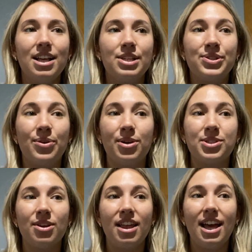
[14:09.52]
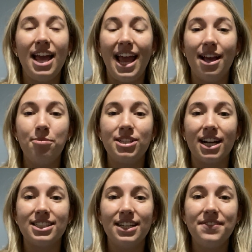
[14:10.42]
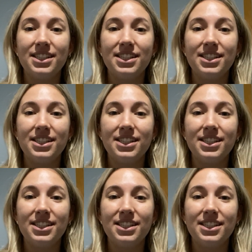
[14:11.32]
So those are the 8 objectives,